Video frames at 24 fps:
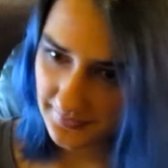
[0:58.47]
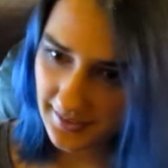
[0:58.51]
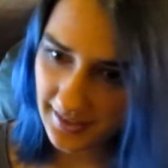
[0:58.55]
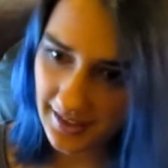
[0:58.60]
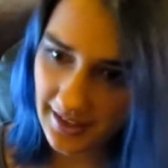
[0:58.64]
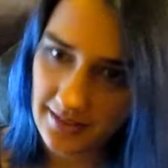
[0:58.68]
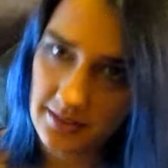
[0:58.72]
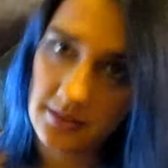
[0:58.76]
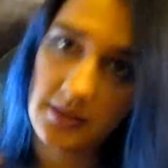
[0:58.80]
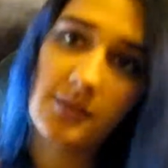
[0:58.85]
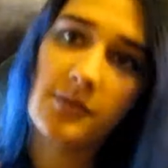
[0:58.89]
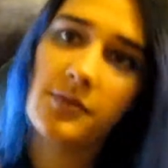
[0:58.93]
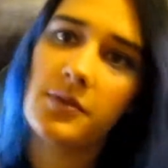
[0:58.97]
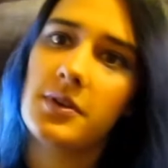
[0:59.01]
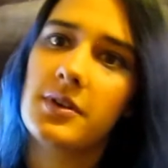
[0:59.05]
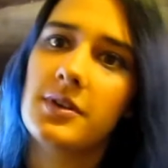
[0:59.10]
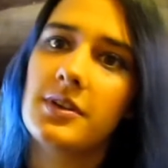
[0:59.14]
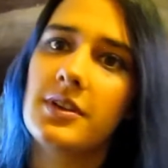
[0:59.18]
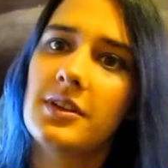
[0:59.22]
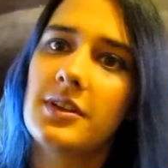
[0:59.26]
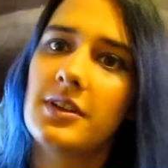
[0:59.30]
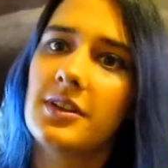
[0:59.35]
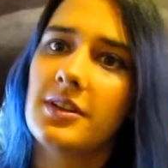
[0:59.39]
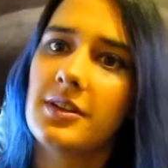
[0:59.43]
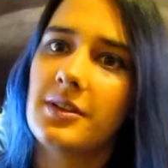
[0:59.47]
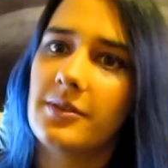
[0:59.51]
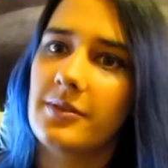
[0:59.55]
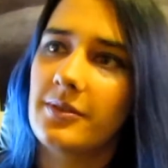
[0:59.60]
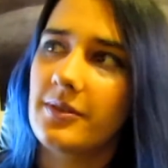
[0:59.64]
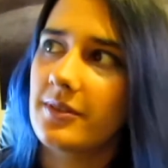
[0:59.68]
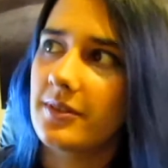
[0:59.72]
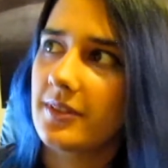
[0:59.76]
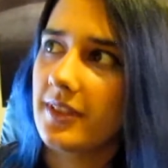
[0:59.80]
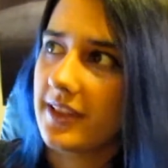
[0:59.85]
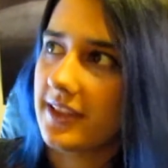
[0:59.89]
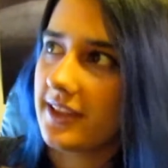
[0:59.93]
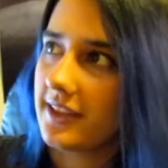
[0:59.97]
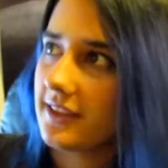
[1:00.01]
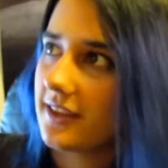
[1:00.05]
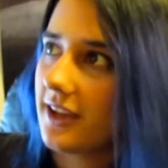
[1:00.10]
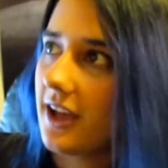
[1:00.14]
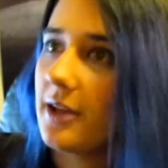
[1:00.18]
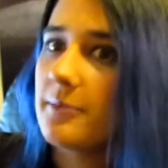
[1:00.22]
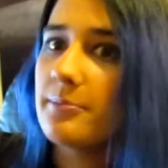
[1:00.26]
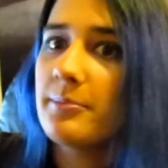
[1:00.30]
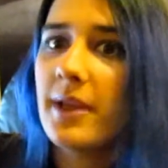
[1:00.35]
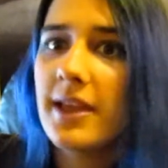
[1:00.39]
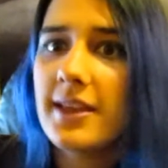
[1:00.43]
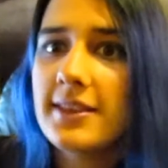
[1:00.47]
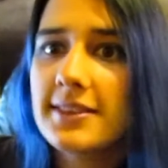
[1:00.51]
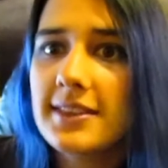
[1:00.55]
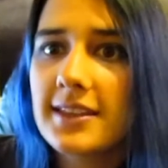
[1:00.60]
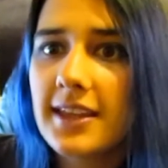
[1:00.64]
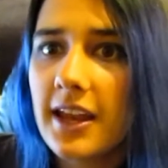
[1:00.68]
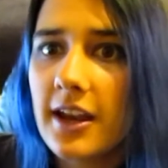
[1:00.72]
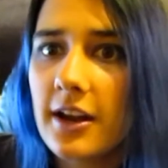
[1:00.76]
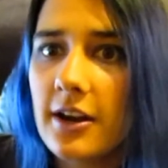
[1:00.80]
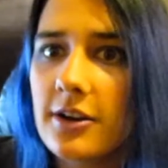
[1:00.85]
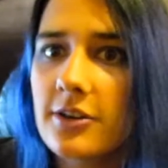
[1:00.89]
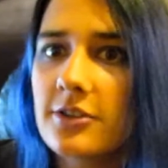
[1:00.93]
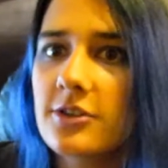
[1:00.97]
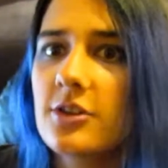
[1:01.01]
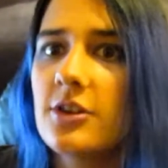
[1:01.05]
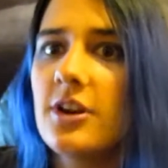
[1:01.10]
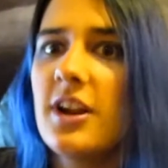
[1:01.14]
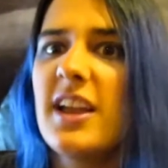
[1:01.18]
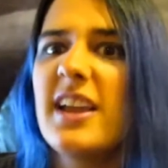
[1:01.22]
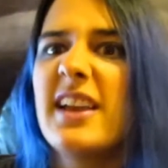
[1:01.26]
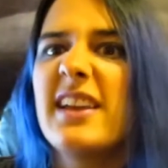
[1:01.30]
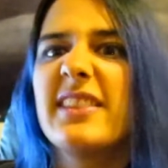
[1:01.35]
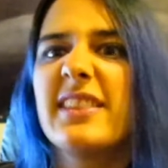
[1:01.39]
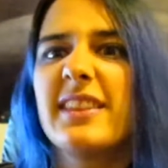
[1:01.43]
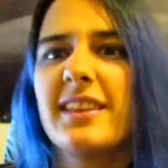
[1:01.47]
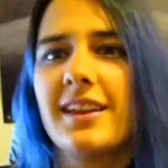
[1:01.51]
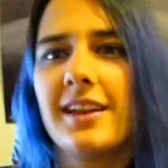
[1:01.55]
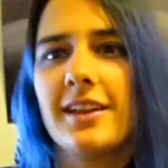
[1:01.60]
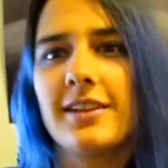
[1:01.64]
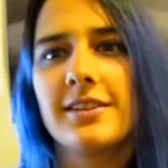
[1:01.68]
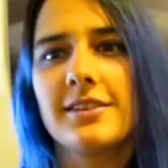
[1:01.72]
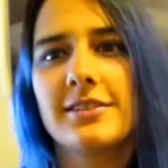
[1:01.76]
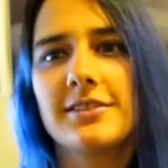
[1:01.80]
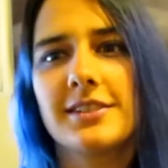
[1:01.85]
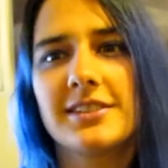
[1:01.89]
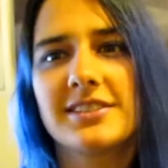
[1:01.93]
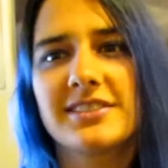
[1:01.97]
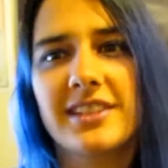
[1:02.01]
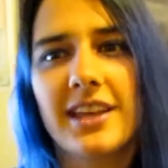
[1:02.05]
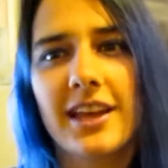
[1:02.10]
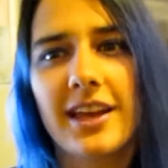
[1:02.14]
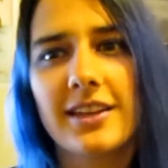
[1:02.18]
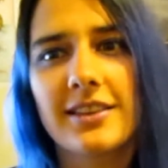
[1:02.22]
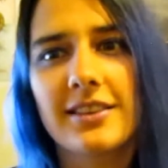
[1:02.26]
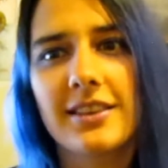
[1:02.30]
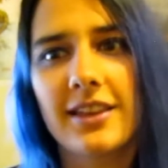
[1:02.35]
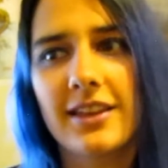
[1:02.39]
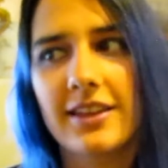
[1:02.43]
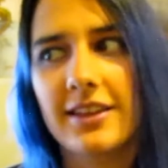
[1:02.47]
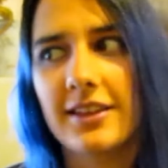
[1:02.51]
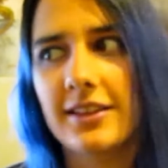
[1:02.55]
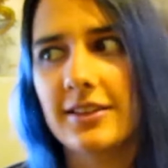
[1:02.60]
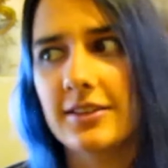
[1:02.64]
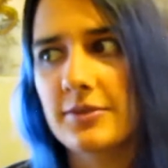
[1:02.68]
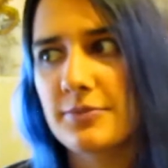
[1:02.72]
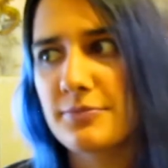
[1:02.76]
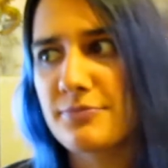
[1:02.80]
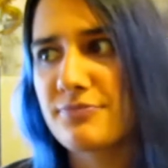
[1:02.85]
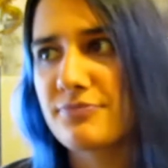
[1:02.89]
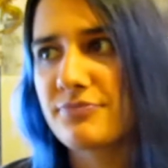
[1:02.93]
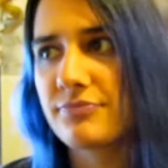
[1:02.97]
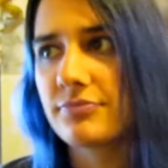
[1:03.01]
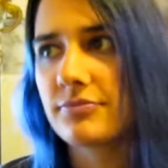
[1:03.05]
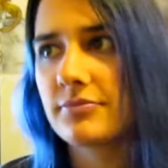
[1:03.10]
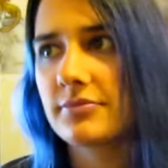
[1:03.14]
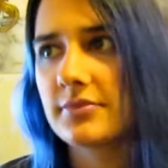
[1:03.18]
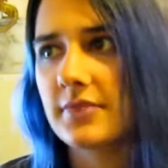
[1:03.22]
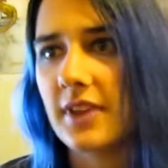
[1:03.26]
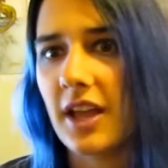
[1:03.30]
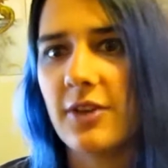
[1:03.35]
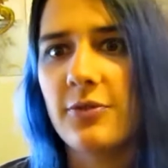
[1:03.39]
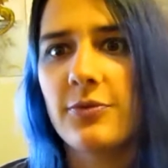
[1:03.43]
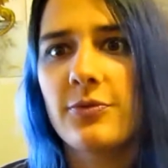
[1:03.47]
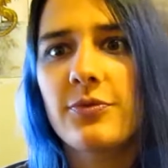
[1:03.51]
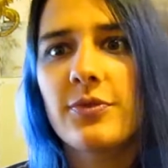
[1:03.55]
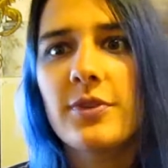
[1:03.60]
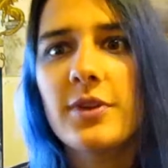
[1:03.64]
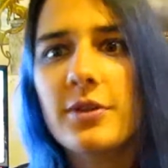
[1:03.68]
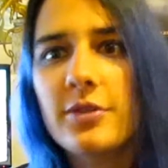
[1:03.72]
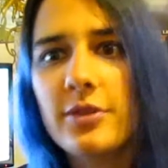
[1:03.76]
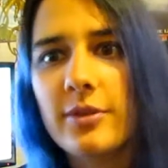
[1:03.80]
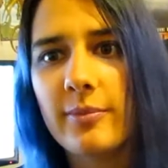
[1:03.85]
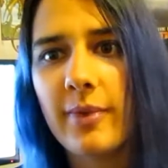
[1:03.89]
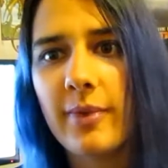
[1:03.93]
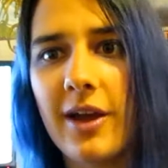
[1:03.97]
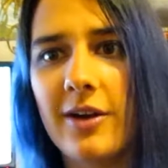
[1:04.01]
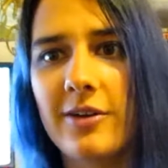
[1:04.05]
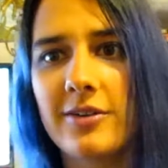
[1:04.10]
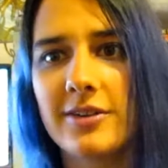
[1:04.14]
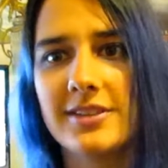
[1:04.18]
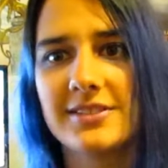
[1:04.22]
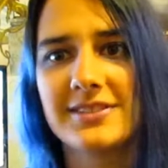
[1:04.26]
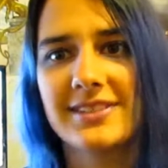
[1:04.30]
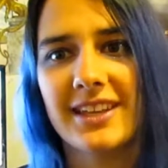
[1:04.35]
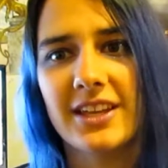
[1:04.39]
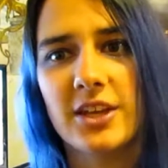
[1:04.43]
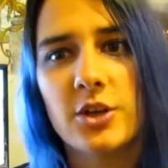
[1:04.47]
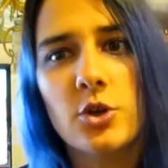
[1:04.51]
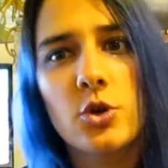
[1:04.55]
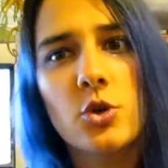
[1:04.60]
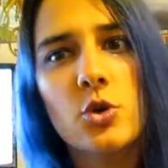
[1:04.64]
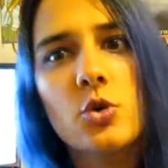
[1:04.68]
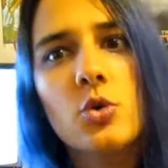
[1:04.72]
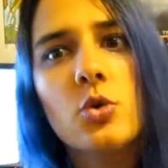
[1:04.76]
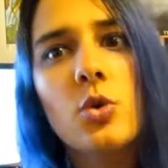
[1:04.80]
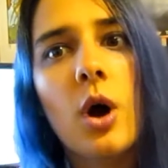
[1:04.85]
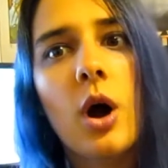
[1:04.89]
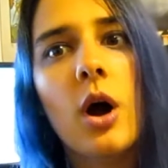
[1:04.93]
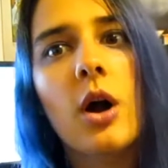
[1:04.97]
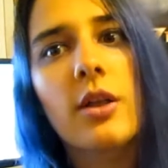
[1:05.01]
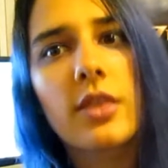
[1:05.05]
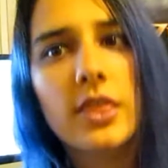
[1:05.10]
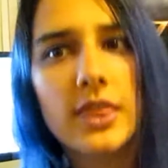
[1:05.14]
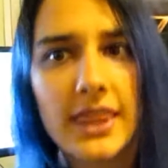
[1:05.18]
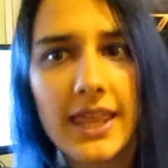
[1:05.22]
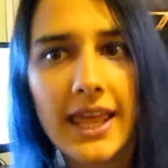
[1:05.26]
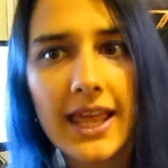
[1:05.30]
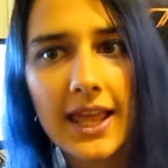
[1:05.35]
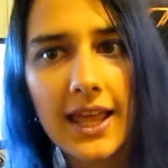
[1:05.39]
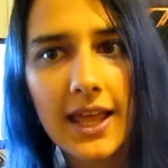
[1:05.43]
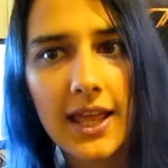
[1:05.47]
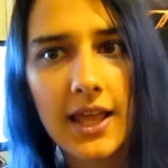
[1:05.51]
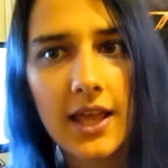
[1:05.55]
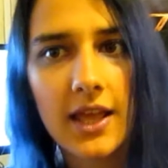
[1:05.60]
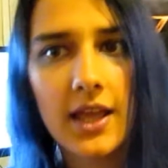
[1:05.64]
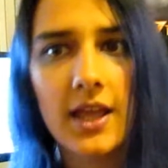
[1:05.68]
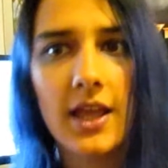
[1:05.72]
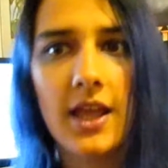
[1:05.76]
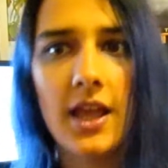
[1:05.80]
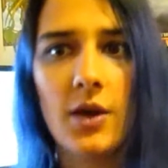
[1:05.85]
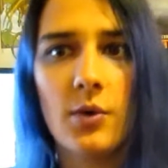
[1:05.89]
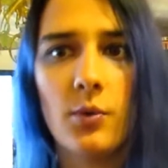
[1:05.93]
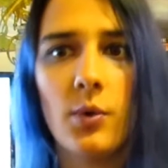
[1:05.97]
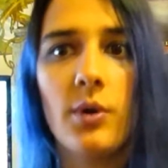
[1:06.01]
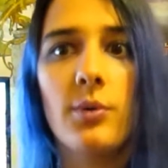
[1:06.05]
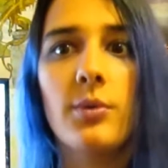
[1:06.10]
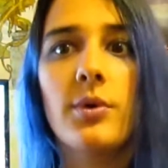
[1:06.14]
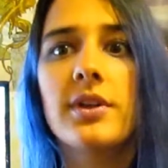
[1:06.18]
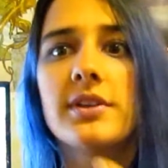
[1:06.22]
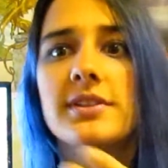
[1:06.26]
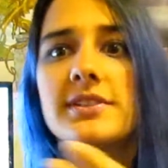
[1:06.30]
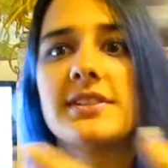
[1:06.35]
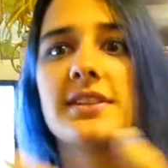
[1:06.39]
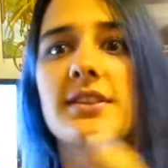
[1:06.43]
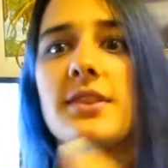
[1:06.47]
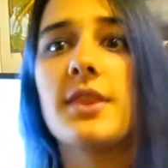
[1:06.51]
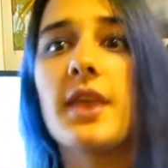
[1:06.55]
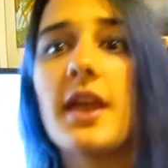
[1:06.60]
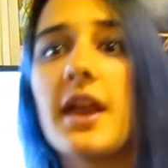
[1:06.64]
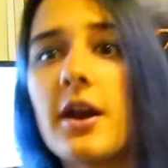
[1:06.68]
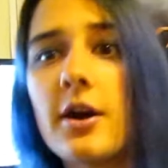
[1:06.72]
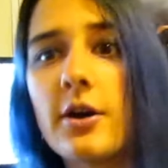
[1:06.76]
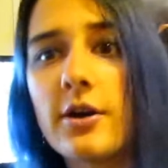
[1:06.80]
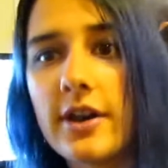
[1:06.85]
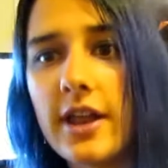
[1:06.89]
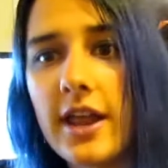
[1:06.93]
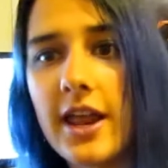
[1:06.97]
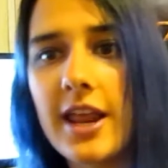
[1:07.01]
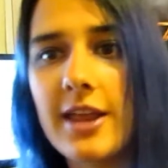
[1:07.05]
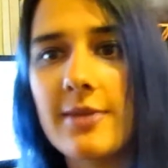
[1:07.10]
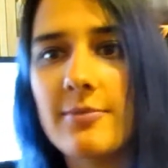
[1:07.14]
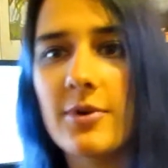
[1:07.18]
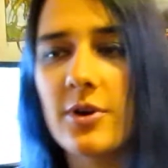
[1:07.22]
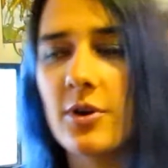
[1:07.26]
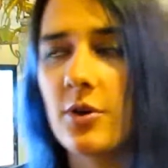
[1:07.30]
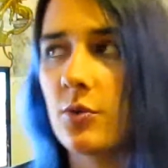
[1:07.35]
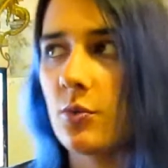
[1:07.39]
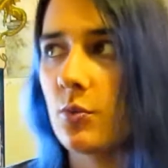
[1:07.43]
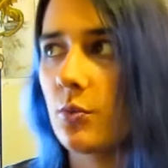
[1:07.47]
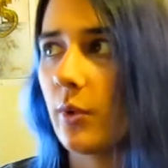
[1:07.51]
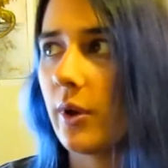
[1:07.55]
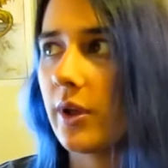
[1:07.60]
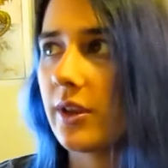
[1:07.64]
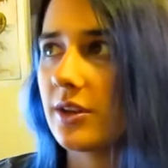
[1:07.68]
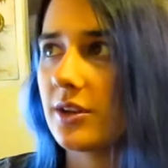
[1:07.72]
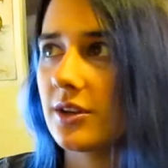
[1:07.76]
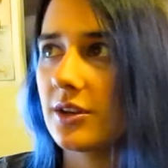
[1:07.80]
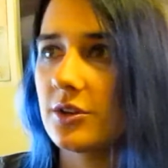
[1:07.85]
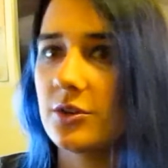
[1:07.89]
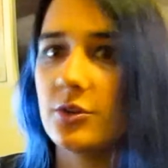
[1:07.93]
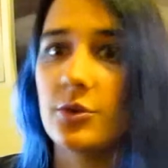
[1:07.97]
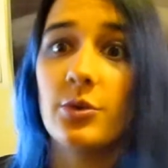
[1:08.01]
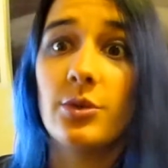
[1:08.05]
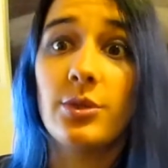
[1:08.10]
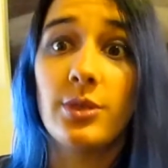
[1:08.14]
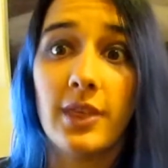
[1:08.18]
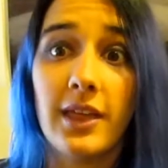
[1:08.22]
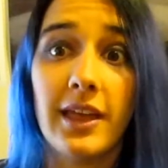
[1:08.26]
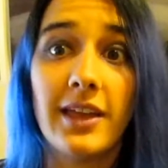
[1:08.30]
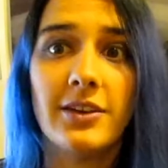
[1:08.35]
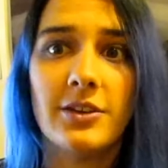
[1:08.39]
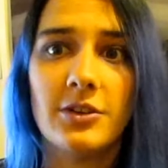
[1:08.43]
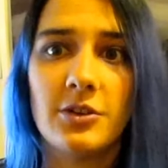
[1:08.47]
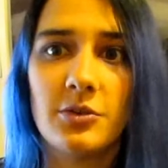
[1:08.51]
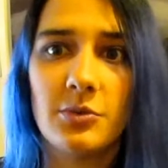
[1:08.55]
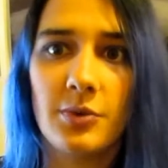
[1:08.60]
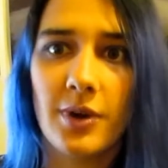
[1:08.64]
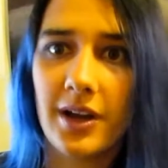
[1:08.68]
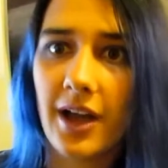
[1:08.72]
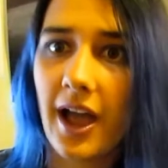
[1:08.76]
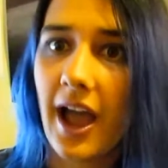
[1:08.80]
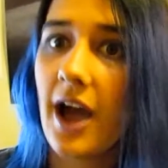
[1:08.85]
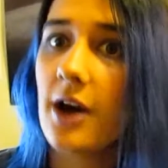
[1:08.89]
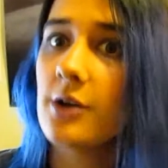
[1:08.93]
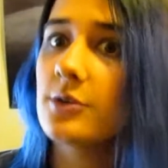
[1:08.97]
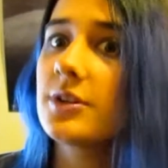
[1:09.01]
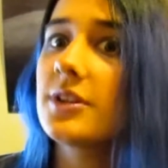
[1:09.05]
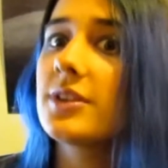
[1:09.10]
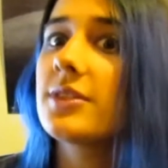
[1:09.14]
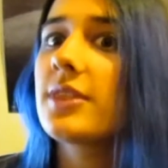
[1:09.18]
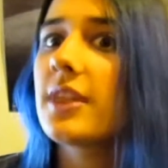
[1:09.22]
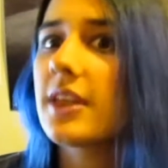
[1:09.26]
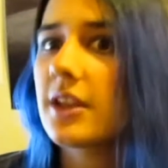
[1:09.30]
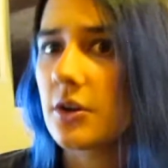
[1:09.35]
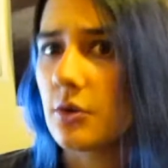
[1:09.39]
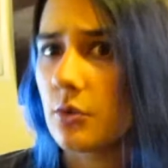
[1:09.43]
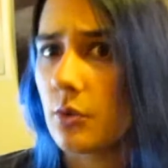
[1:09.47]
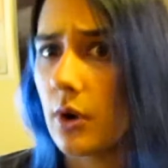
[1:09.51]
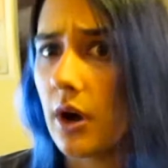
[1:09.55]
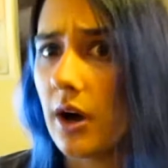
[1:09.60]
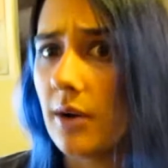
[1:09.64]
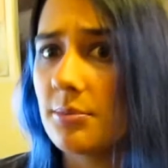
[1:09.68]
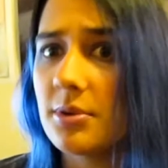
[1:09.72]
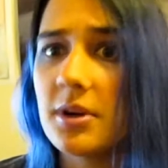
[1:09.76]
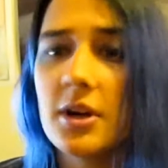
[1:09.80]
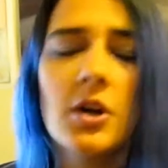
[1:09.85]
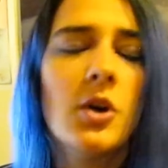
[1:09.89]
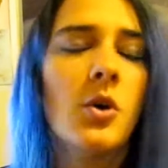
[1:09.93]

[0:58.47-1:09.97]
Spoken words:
I love, like, I make the character and then I decide, like, I feel them and it's like, who are they? What is their name? What do they do? How did they grow up?